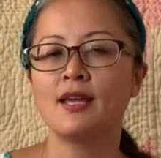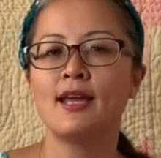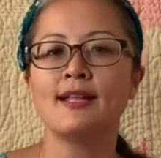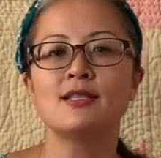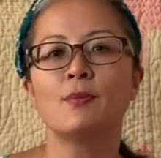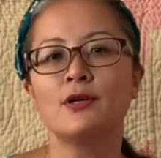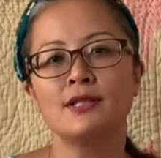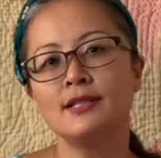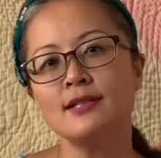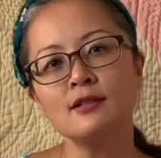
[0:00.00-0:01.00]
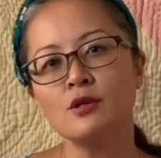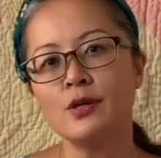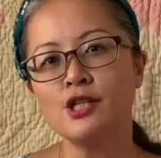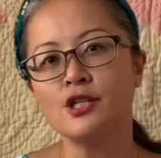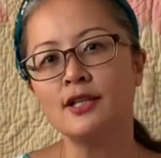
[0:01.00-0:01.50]
It's about a little
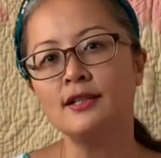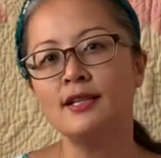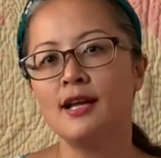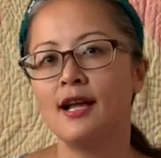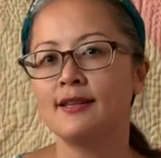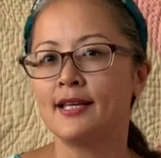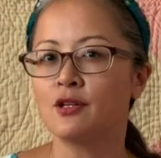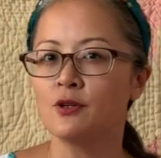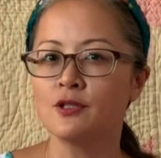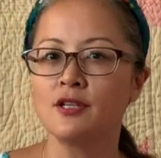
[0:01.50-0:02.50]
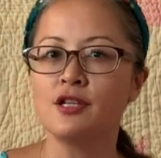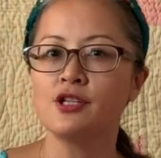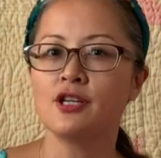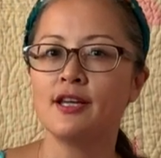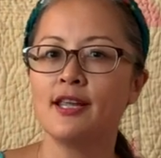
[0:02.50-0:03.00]
creature that goes on a
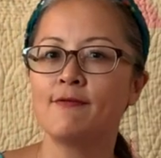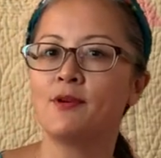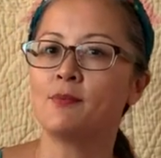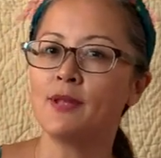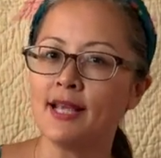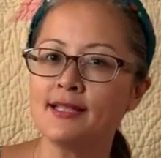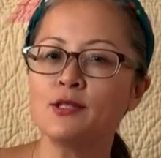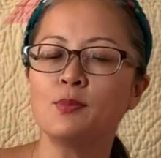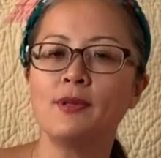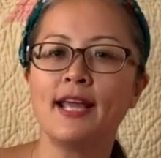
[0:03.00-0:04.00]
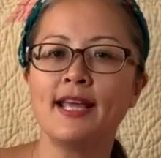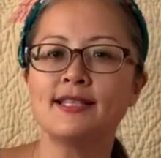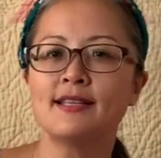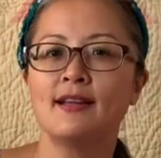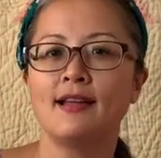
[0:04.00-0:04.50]
journey from place to
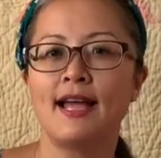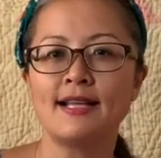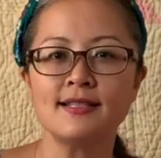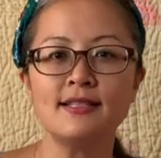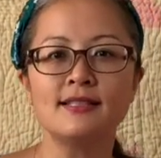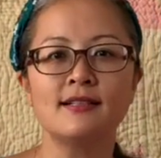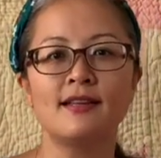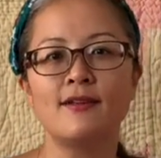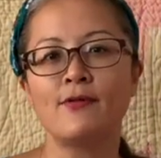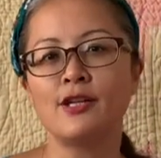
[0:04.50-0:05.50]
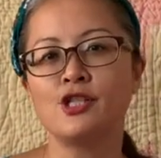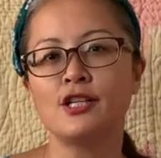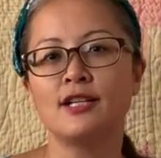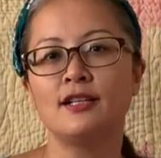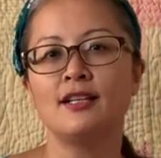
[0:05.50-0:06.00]
place, has a little
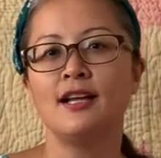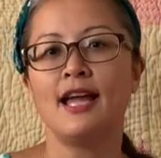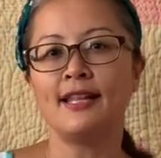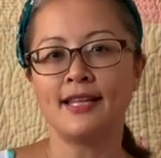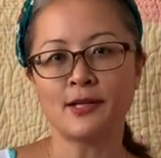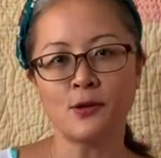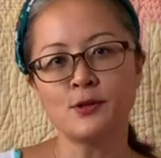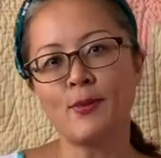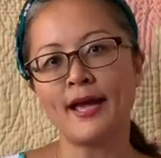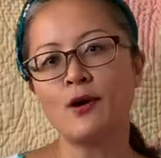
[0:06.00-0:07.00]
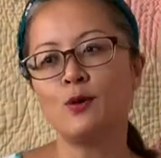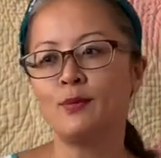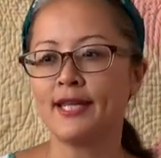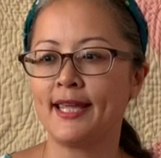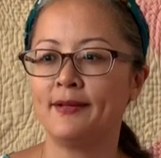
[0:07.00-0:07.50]
adventure, and then goes back home
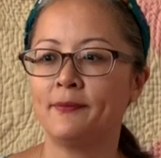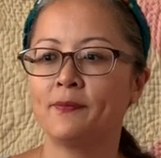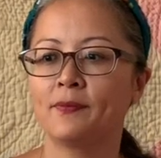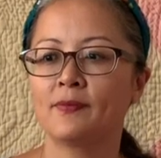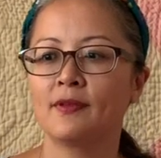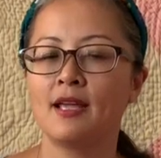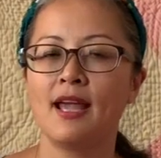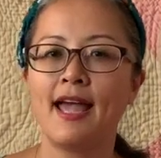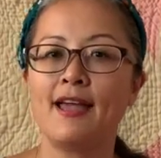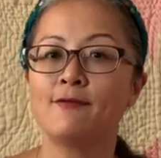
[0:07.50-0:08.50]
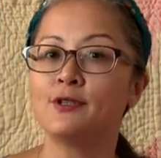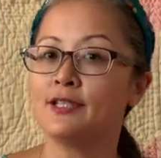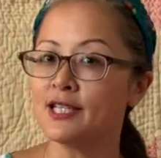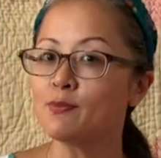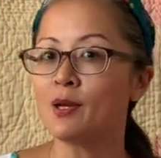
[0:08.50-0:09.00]
again. And for
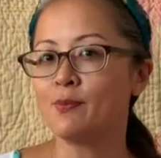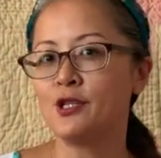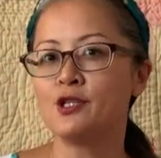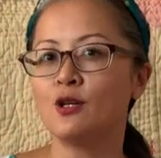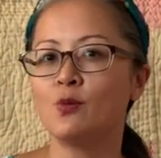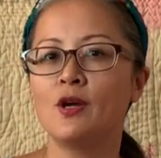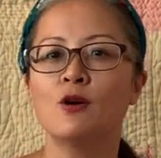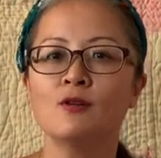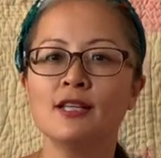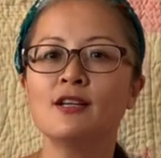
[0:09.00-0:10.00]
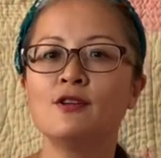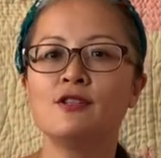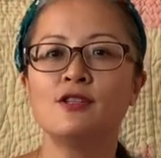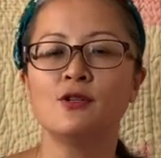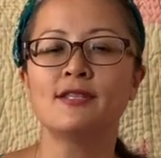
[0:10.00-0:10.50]
this puppet show, we're only going
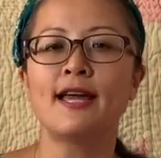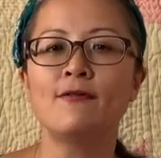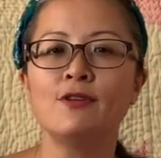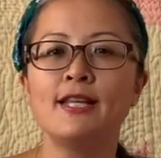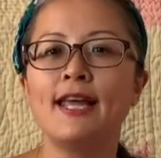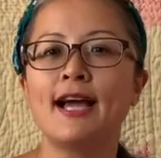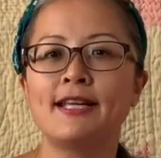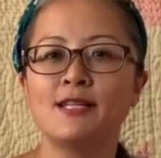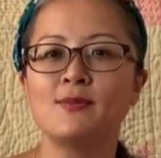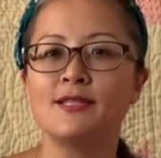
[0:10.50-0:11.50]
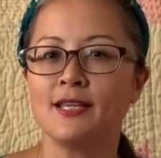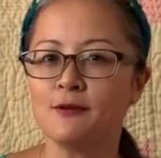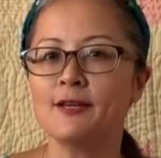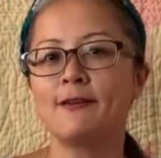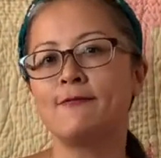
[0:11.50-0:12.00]
to use everyday items that
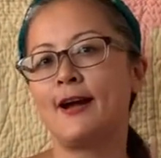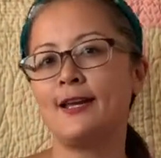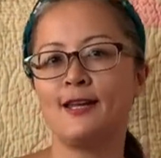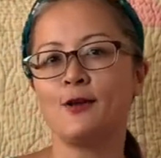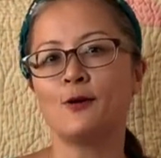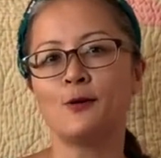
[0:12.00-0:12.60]
you can find in your